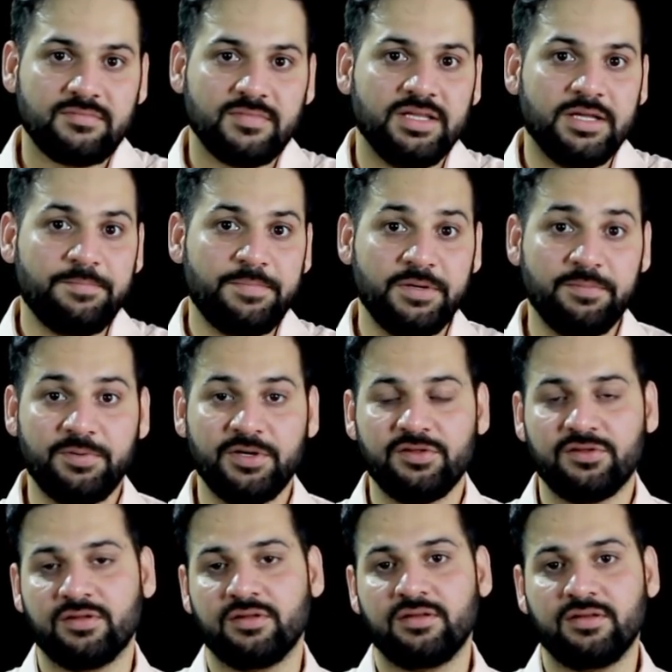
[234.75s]
the
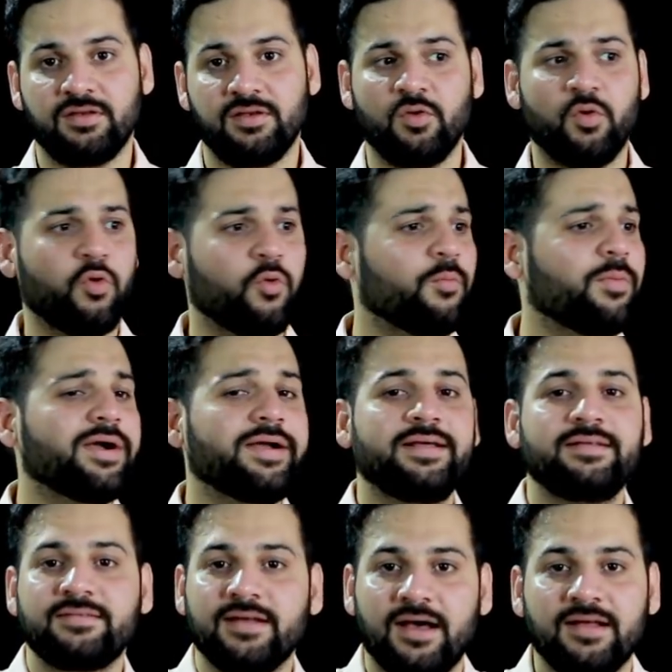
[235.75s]
preparation. Nobody
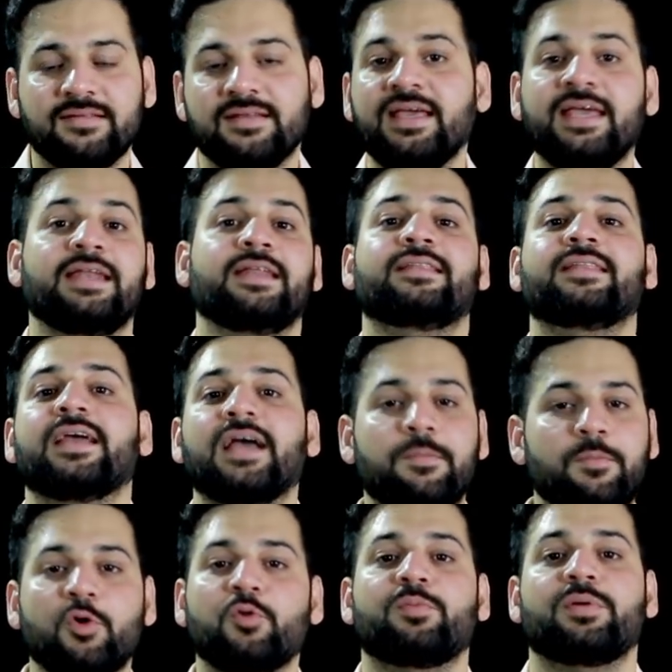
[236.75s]
is asking anything
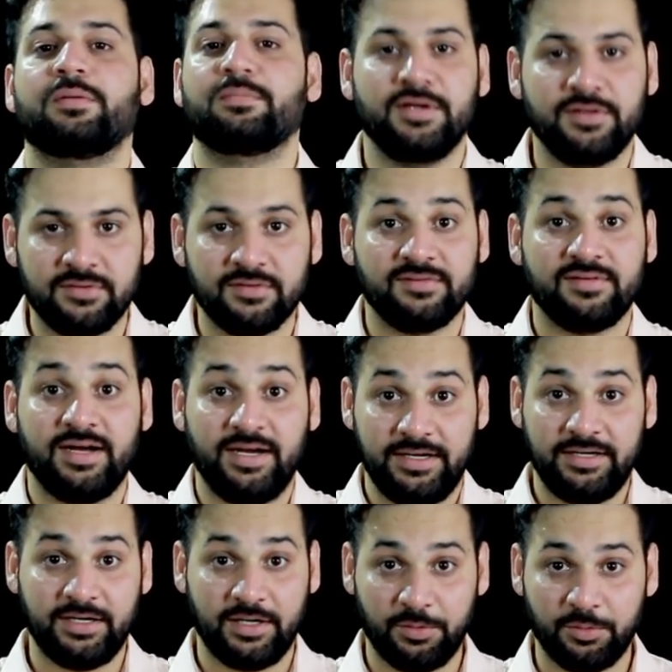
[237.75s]
about preparations
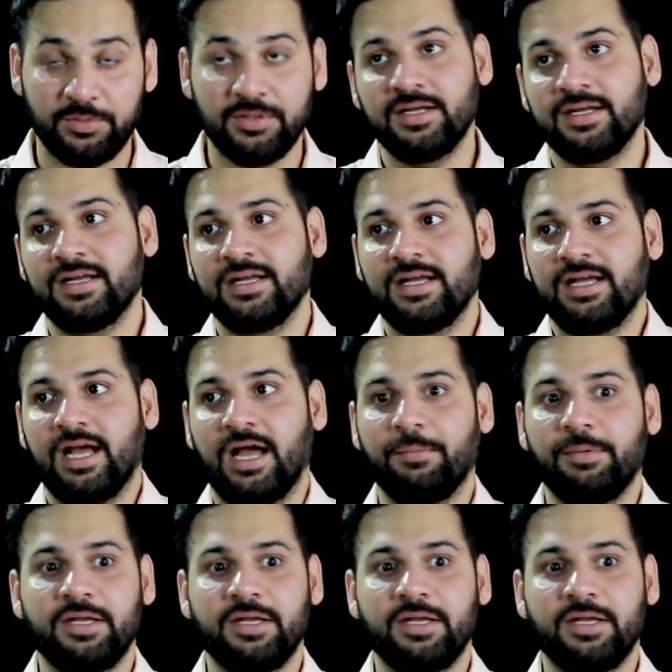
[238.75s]
right now. I